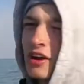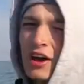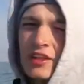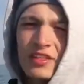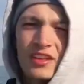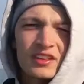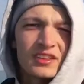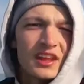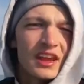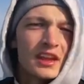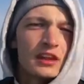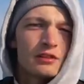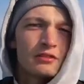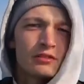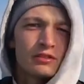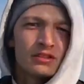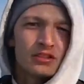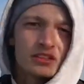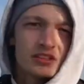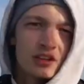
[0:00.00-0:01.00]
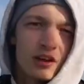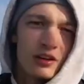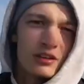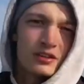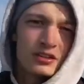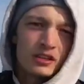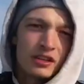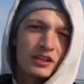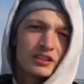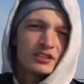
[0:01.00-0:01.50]
not that dangerous as long
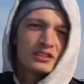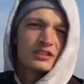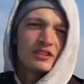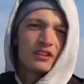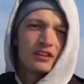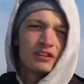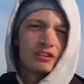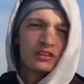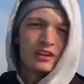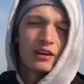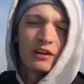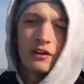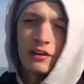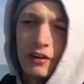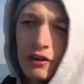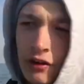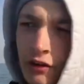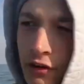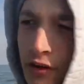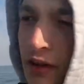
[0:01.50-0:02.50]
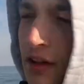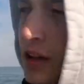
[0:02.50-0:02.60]
as you listen to the Ontario